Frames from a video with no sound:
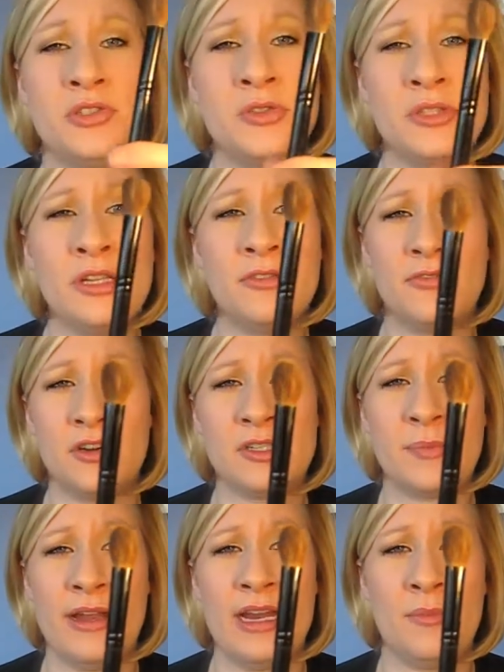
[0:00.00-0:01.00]
This is the
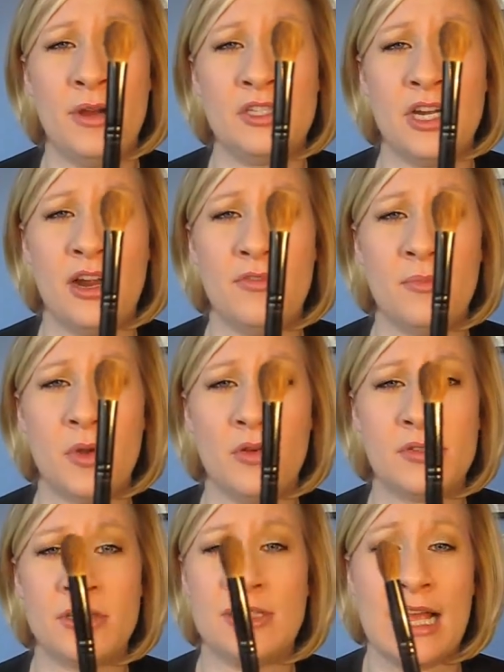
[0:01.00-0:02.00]
first blending brush I got from
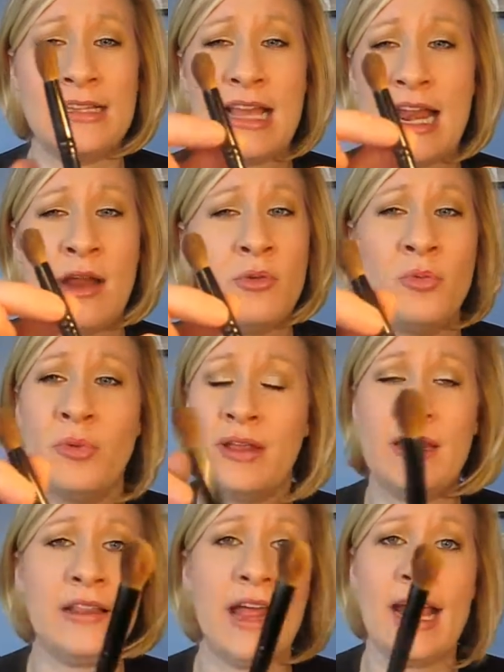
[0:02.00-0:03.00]
Coastal Scents, and I
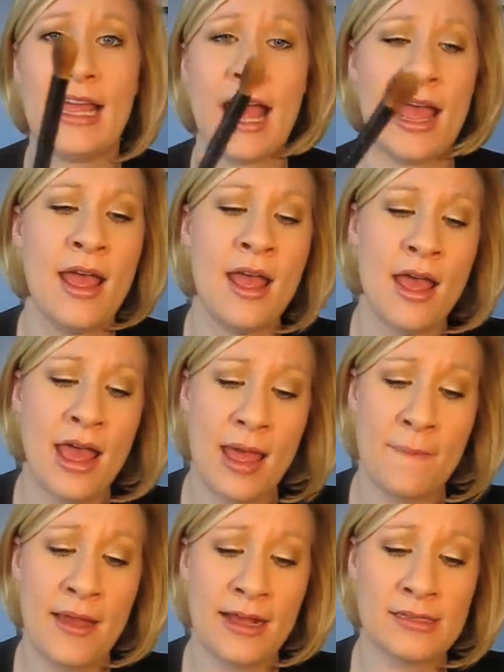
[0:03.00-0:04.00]
really like it.
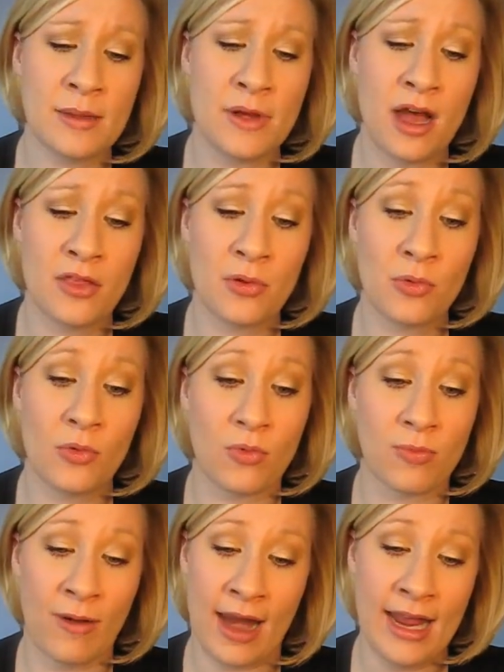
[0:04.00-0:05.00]
It picks up color
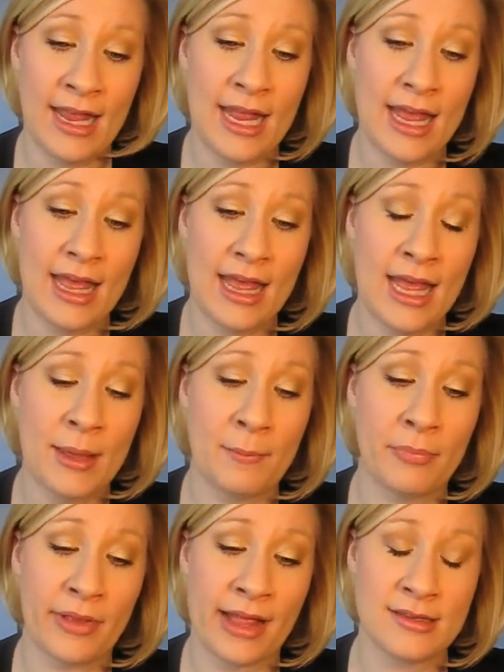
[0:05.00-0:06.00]
great.
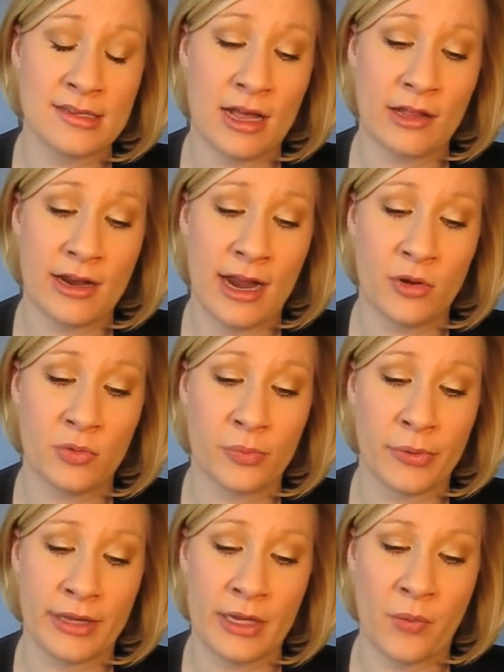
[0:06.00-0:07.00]
It blends color
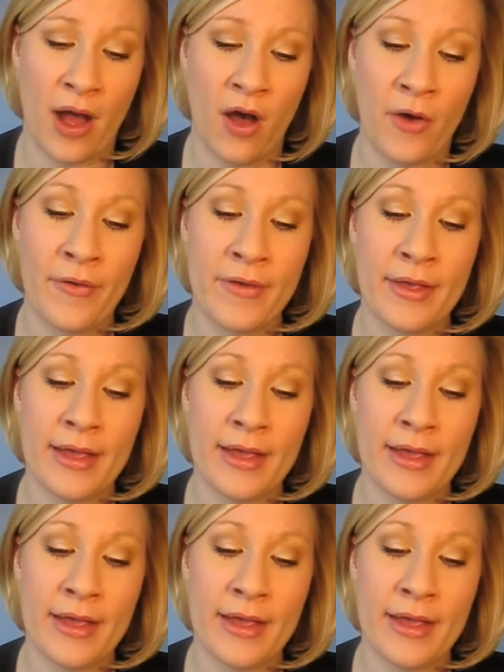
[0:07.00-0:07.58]
out really well.